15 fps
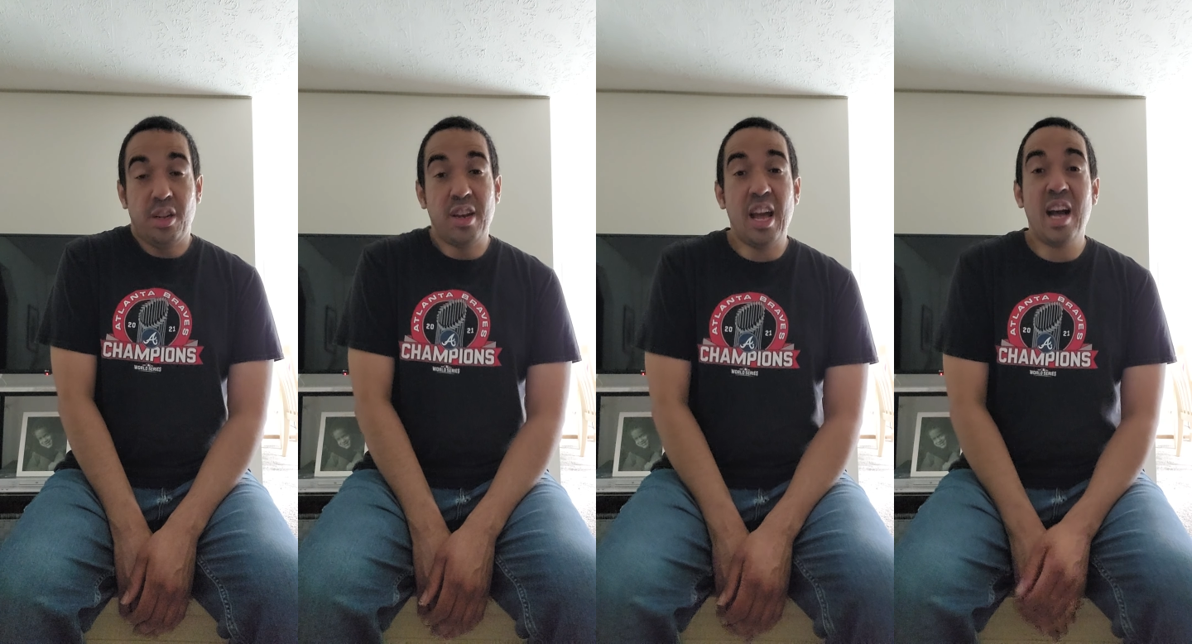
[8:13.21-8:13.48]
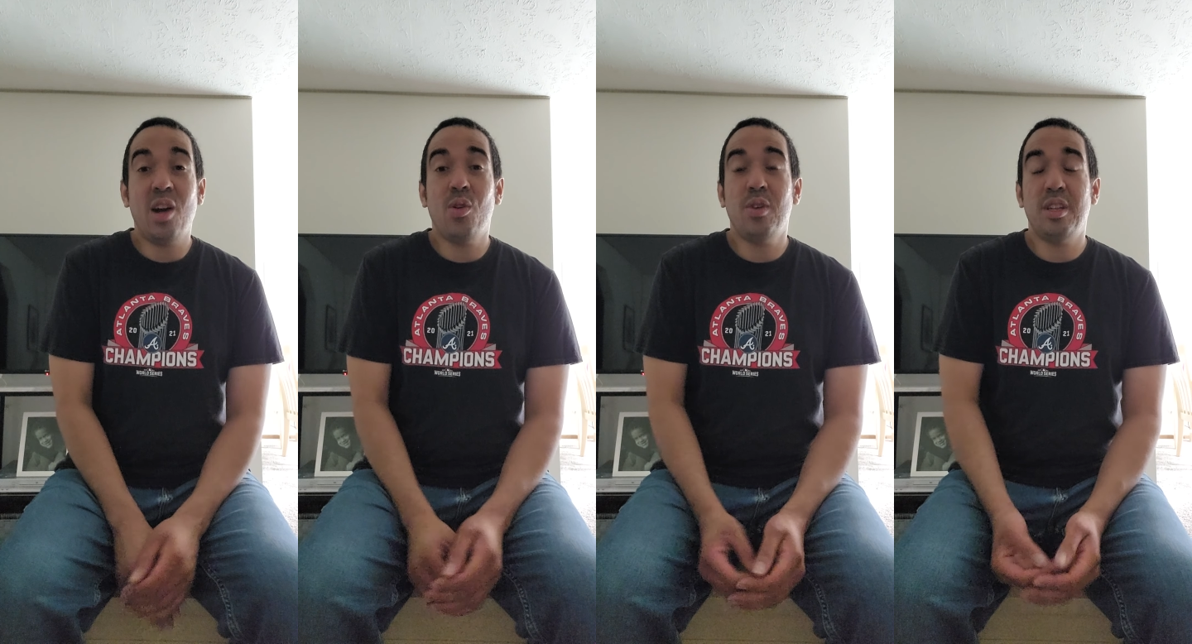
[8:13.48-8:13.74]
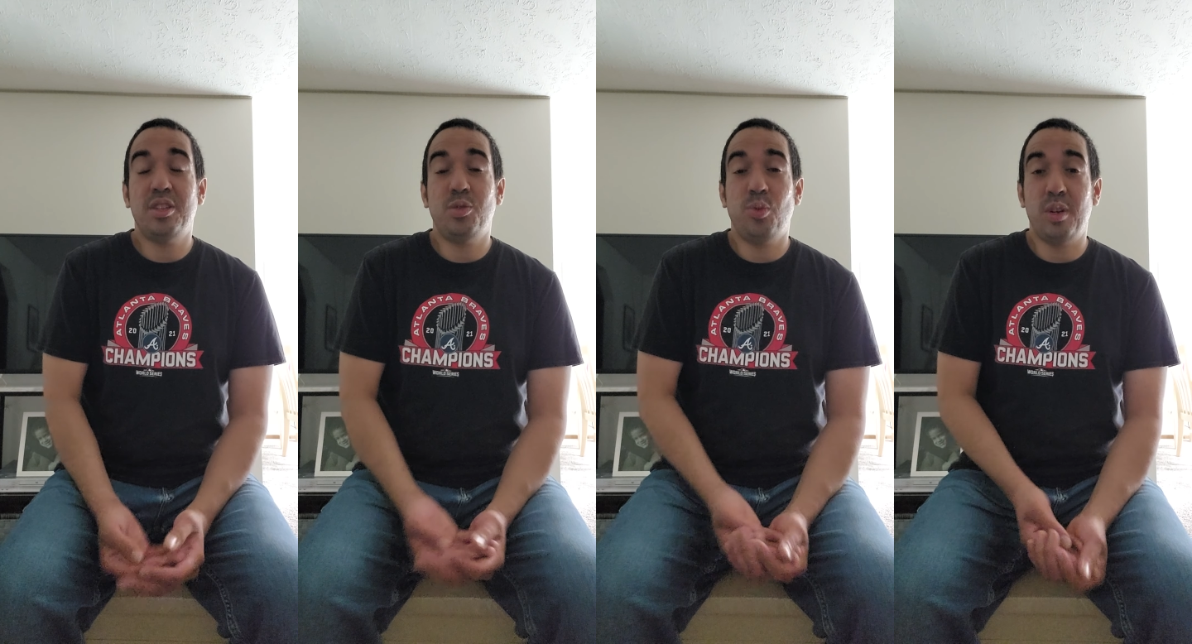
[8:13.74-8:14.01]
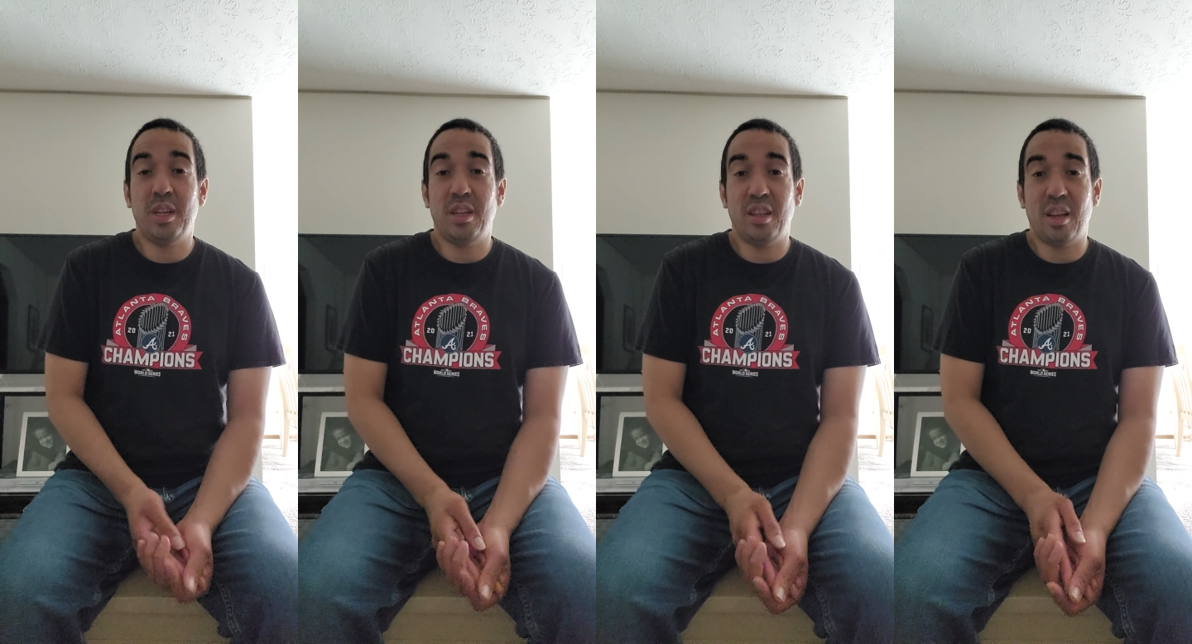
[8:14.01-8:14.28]
now in
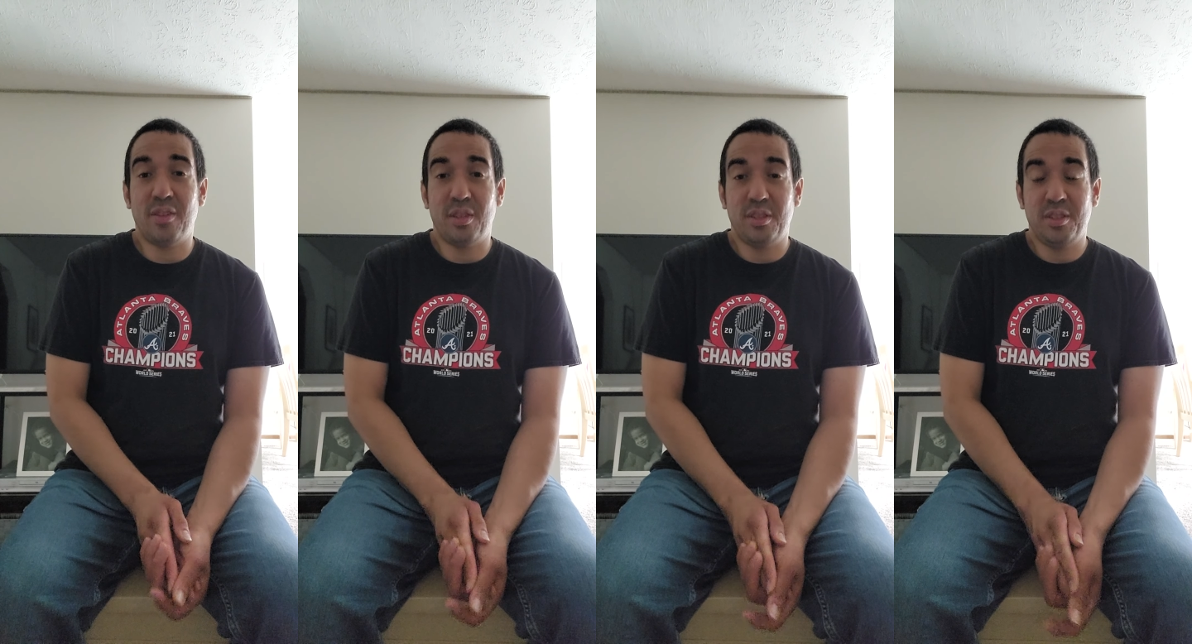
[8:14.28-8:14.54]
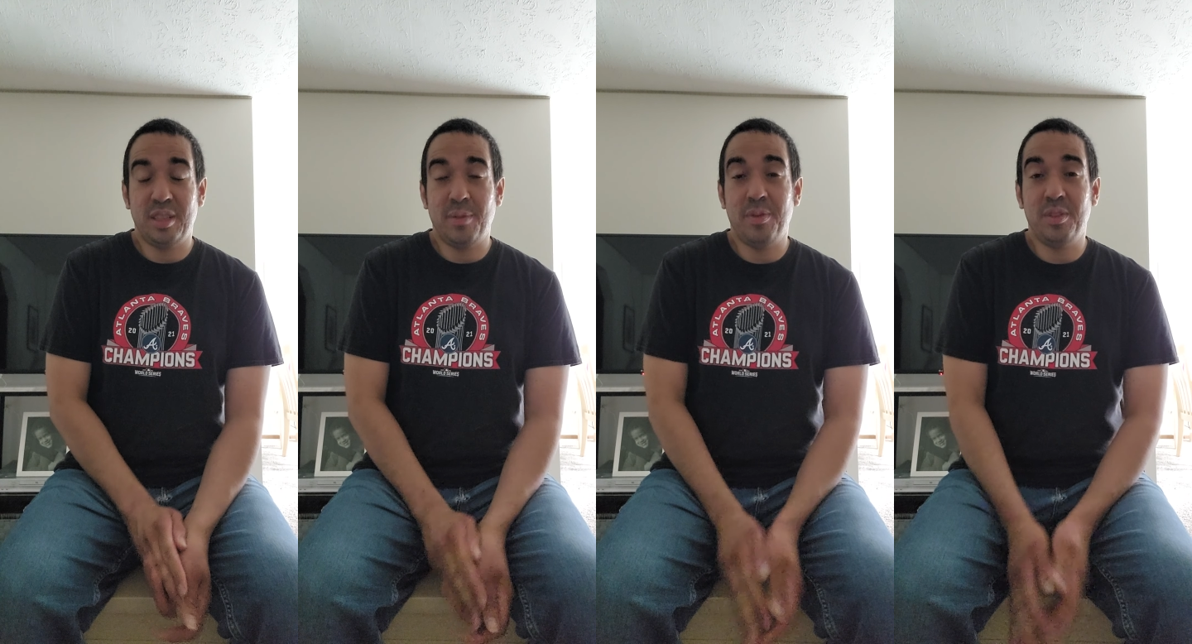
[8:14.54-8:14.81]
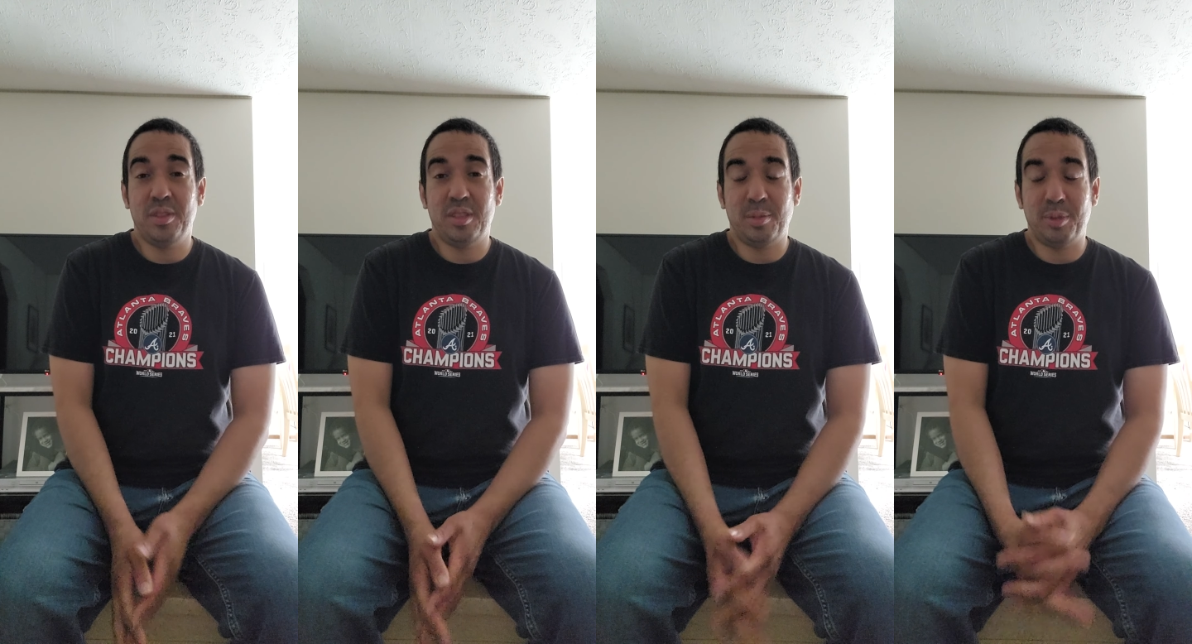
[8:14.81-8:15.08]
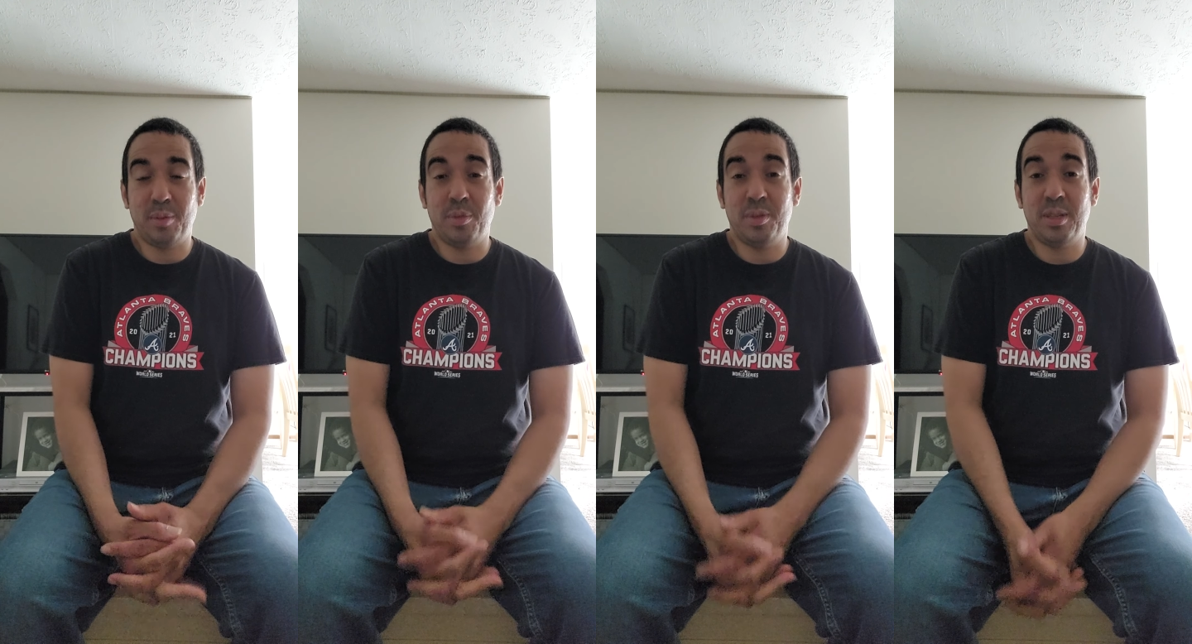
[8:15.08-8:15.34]
2011, seven,
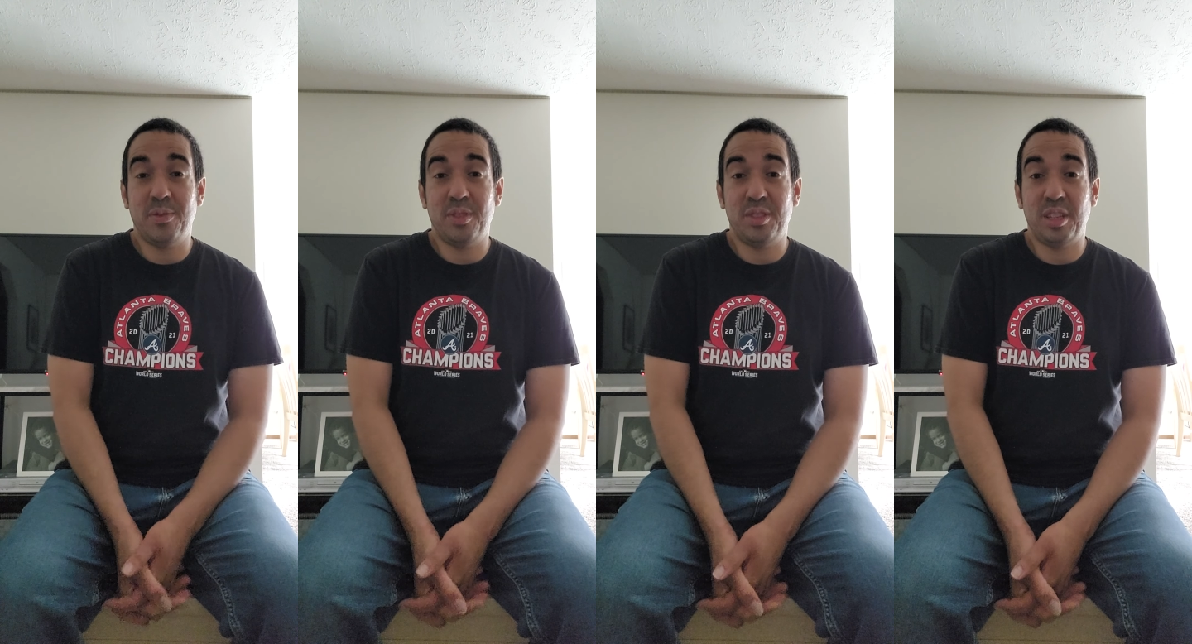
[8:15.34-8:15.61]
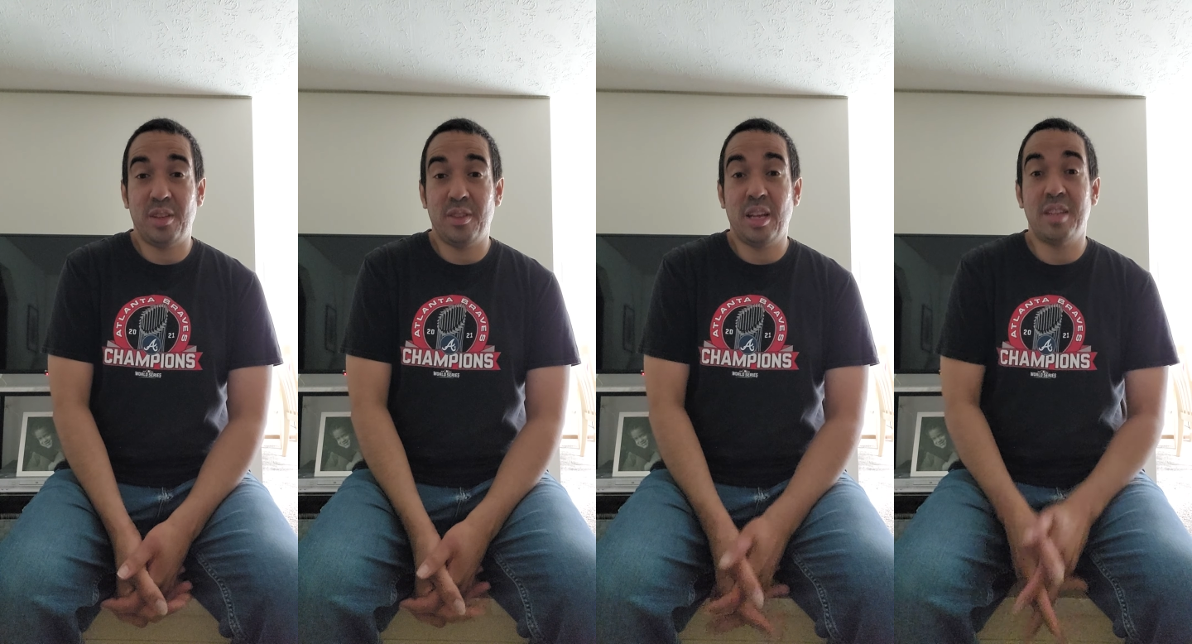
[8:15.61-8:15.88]
September 17th,